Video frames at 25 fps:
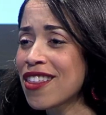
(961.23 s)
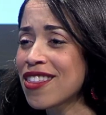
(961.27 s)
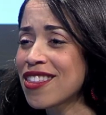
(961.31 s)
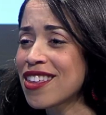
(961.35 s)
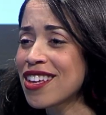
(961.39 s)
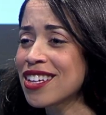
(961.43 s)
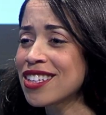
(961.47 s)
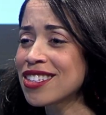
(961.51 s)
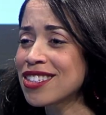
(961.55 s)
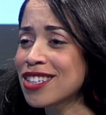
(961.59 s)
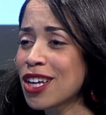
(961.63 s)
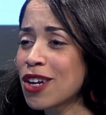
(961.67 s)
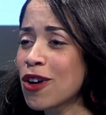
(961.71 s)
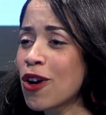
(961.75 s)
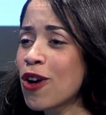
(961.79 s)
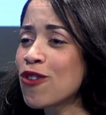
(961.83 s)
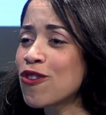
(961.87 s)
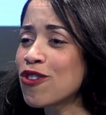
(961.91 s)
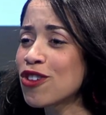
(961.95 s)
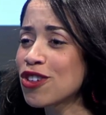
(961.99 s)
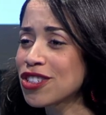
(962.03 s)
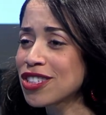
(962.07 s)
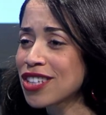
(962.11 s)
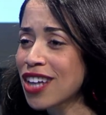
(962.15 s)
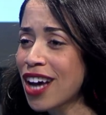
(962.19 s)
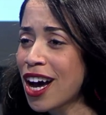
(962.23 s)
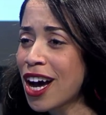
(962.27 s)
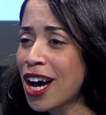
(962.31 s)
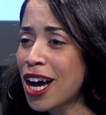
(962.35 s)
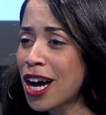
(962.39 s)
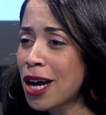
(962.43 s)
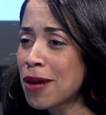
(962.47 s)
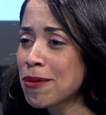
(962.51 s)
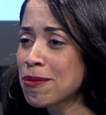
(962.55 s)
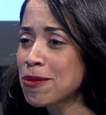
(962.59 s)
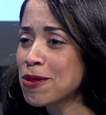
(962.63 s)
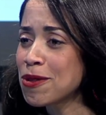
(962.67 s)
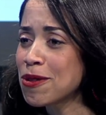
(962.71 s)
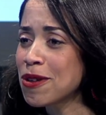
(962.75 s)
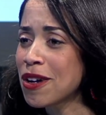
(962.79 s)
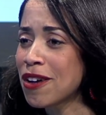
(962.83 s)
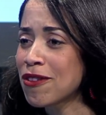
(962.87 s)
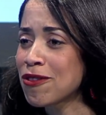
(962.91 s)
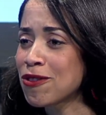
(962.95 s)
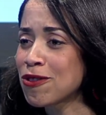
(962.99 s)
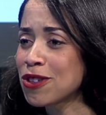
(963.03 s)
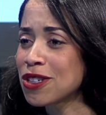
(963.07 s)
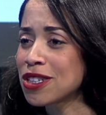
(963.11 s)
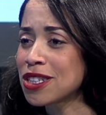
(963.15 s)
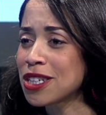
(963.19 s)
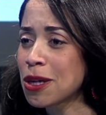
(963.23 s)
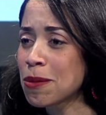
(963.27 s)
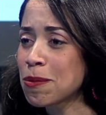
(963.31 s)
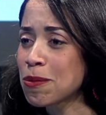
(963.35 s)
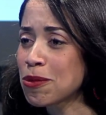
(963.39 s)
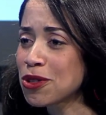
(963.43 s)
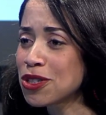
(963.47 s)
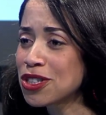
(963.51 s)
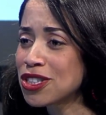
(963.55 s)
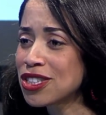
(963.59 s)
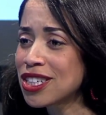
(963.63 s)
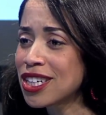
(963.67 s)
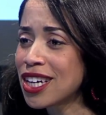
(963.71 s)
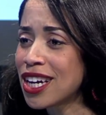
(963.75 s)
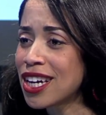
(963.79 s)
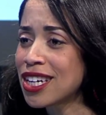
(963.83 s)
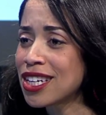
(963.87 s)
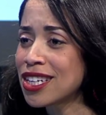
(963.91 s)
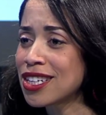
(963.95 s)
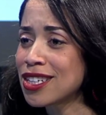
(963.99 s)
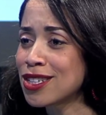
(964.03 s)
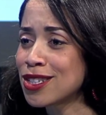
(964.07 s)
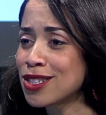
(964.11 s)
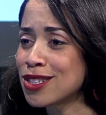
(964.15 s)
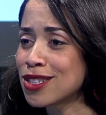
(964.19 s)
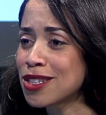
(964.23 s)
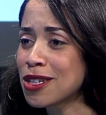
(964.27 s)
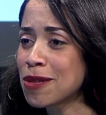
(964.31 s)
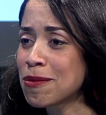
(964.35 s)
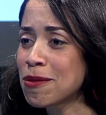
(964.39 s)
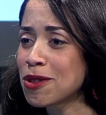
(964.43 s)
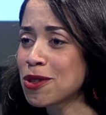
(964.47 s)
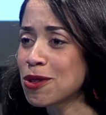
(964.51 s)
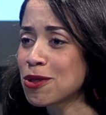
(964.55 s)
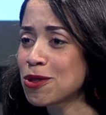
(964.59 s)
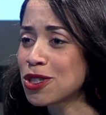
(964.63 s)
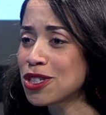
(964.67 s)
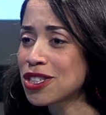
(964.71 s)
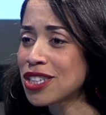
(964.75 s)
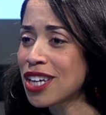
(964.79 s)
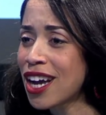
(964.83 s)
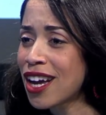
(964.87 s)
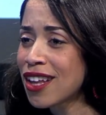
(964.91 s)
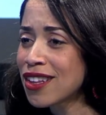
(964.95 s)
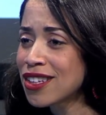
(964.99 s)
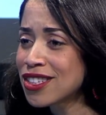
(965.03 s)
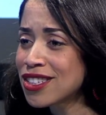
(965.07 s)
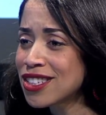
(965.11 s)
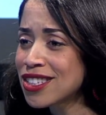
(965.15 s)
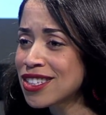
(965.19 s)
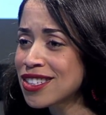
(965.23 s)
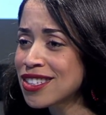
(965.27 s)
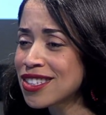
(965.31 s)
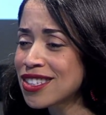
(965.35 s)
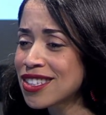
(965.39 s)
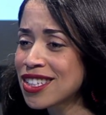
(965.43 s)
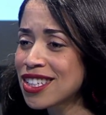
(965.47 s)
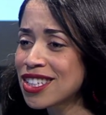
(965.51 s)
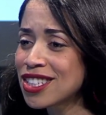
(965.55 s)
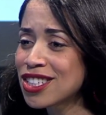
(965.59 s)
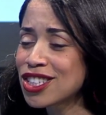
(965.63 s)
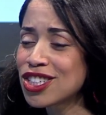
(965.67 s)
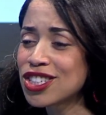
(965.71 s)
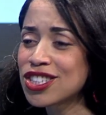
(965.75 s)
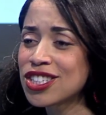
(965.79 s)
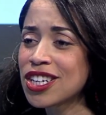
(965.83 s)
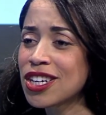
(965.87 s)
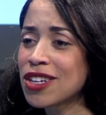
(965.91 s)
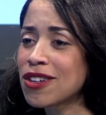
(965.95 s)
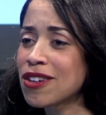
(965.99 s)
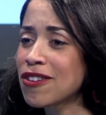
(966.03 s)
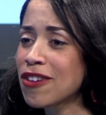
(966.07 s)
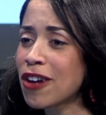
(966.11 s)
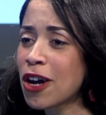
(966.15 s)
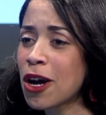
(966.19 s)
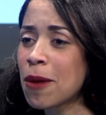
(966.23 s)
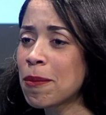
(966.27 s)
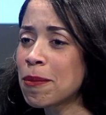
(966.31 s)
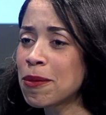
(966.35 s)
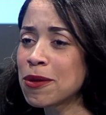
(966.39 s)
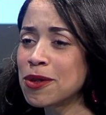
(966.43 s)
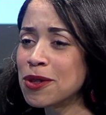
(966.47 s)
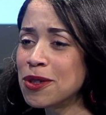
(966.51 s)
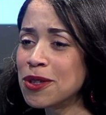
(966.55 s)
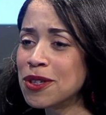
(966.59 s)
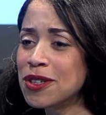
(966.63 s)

things that over time you have really appreciated and some of those challenges? Just share a couple.